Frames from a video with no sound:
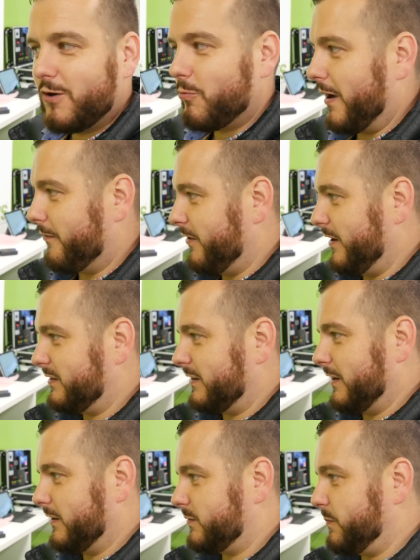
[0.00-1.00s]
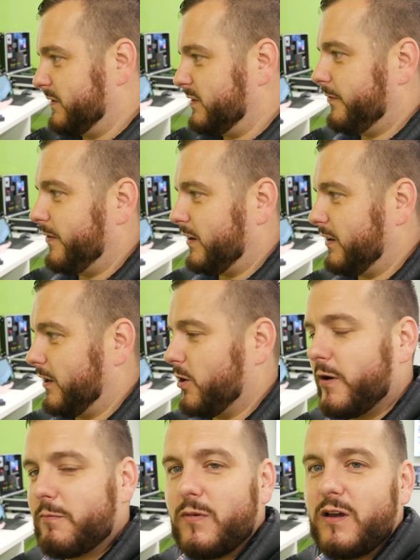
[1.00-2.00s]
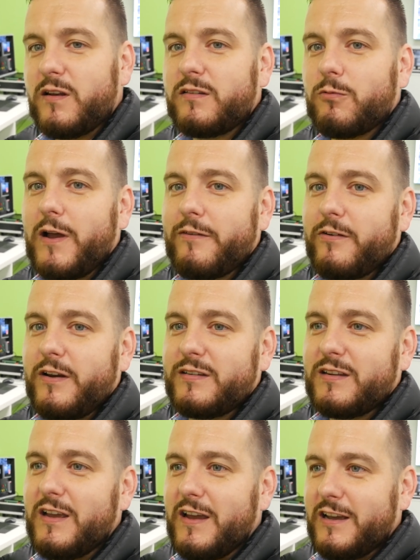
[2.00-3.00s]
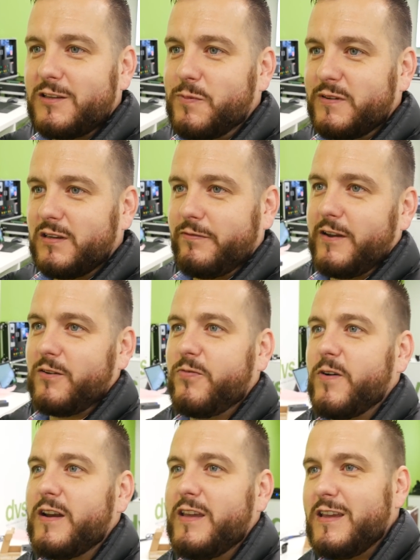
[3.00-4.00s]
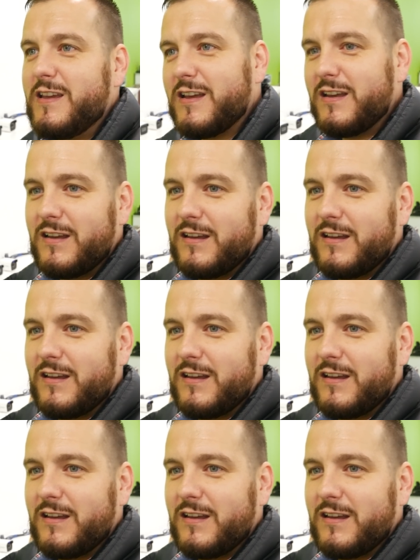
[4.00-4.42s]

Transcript: whether it's a specific equipment, whether it's a specific funny